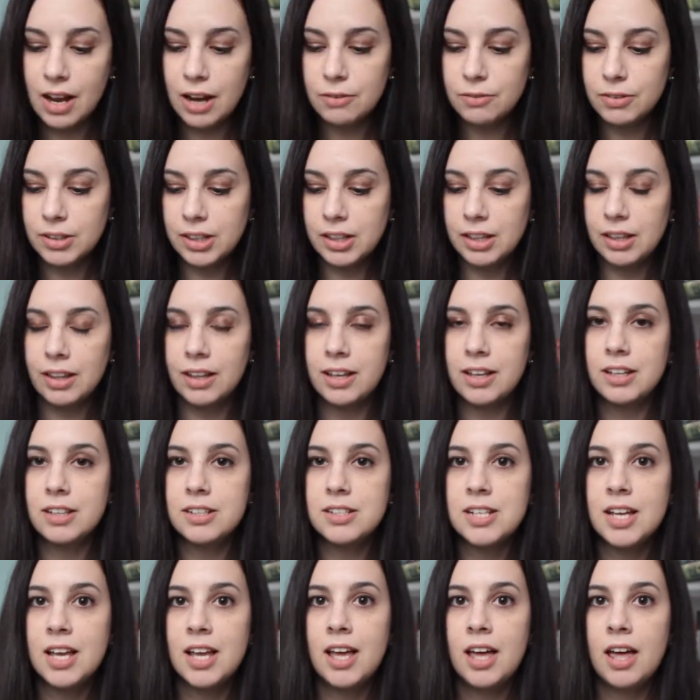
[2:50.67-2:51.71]
I really
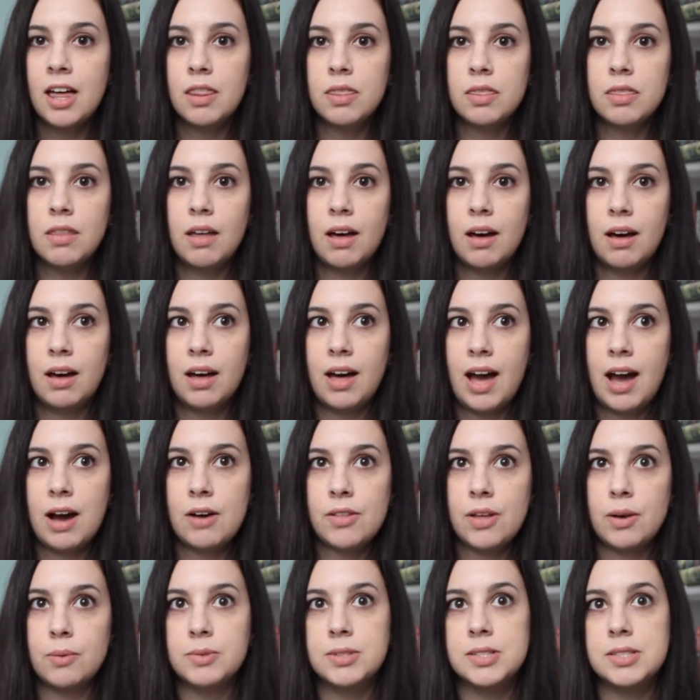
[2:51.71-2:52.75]
liked how
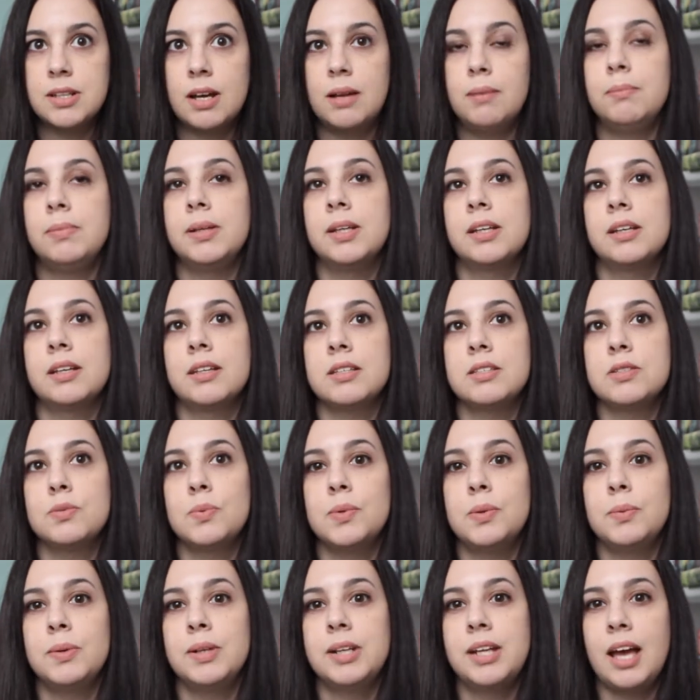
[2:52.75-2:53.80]
that was done, because
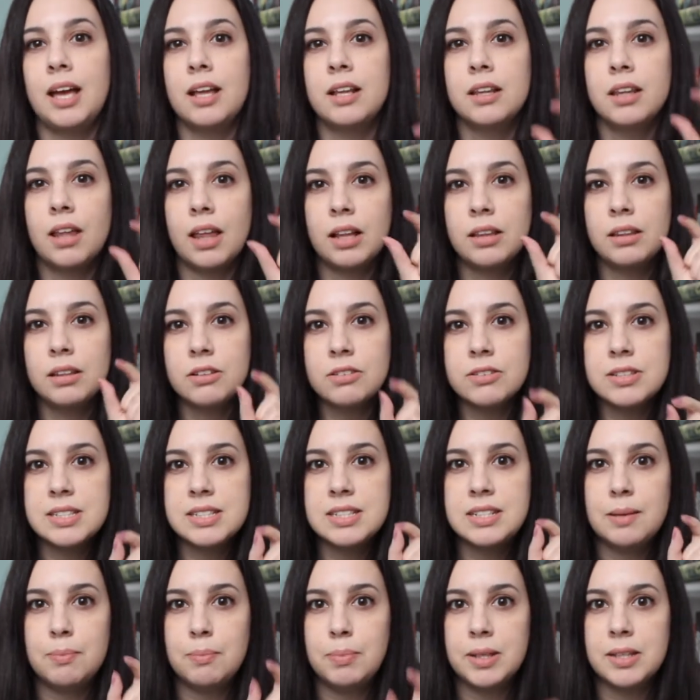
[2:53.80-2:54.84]
we would get like little
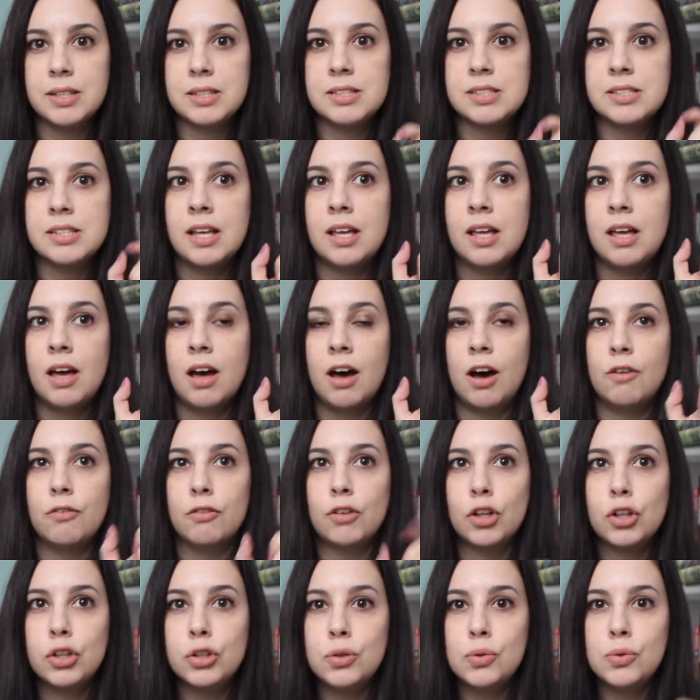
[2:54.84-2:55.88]
snippets of
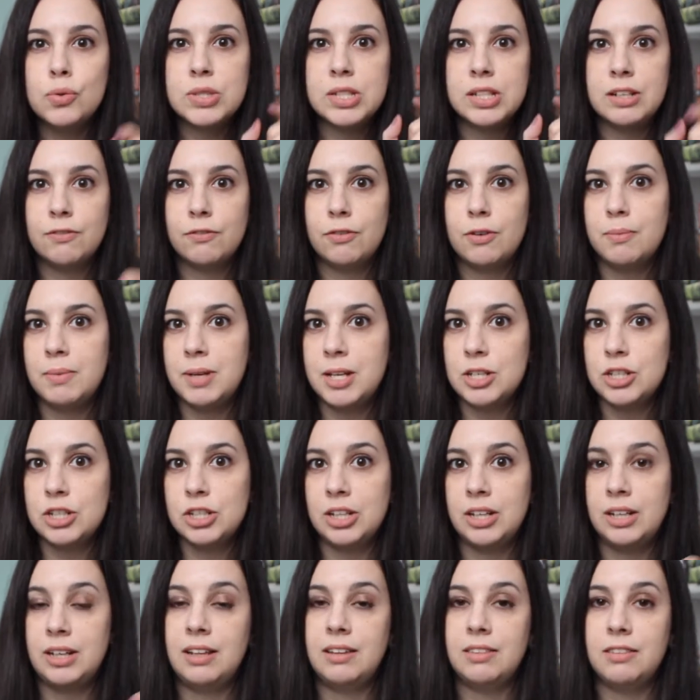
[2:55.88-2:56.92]
clues and
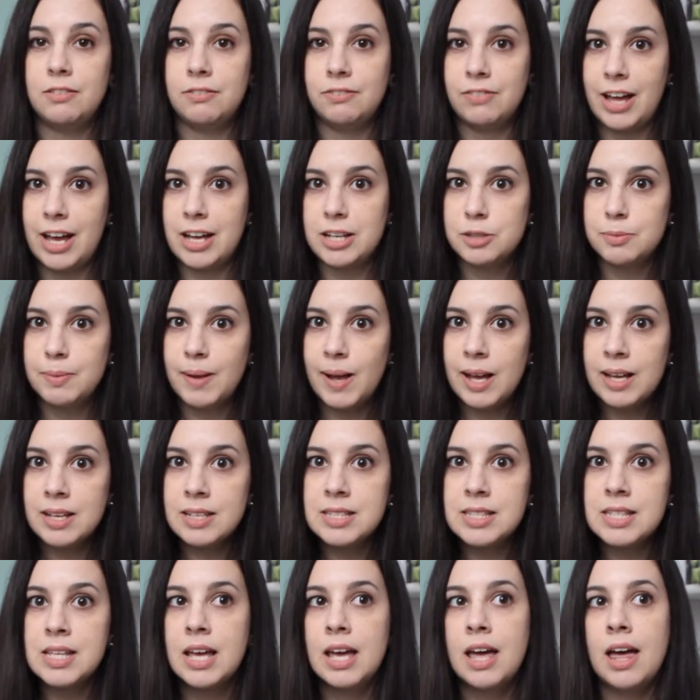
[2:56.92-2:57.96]
information in the
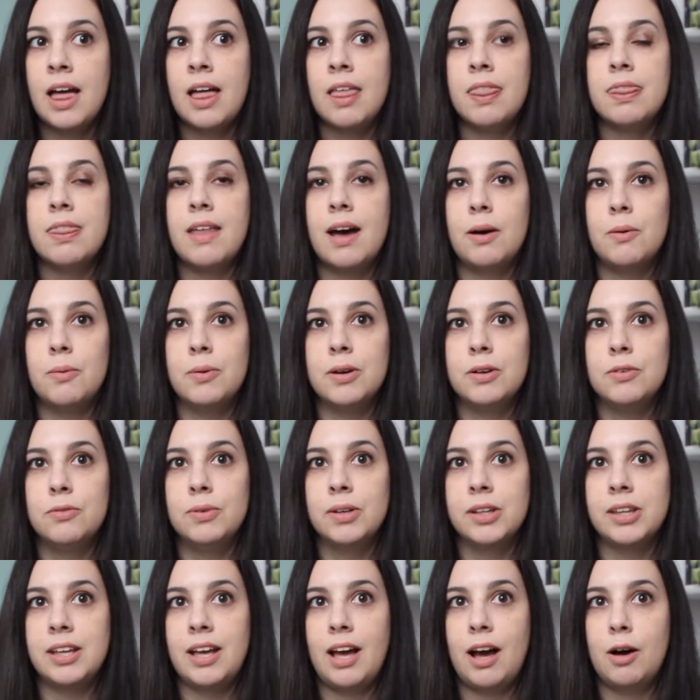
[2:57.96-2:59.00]
flashbacks that would
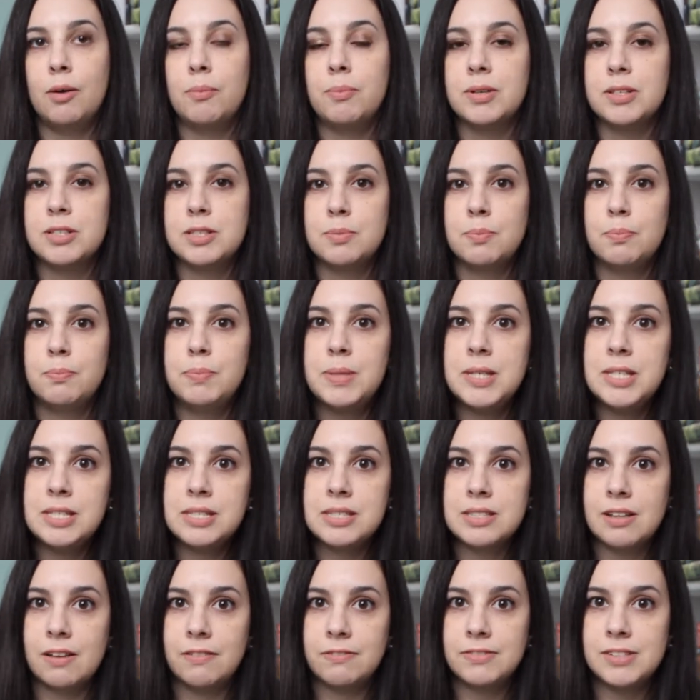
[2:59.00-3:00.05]
really help us piece
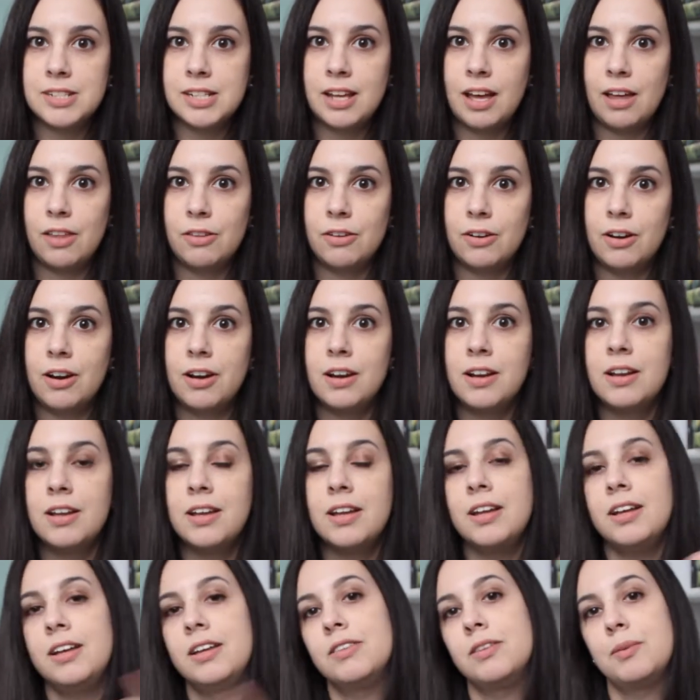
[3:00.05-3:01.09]
stuff together
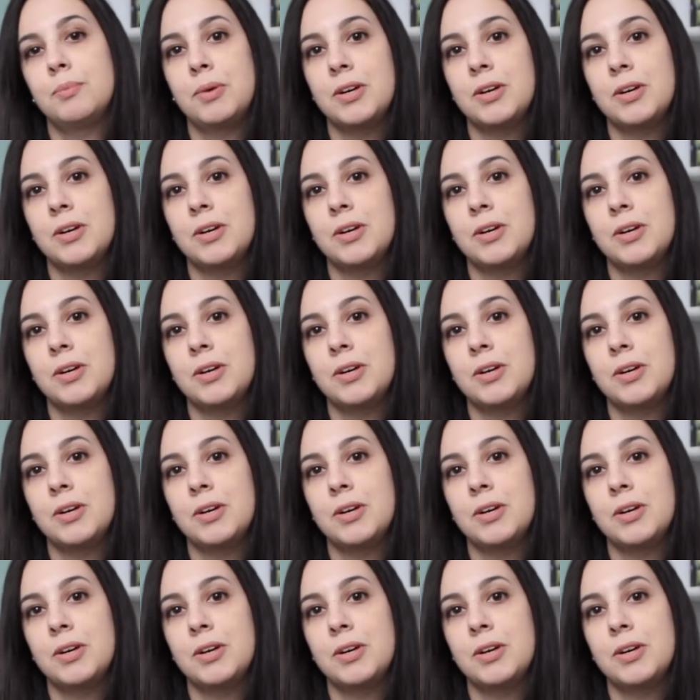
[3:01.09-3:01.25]
in the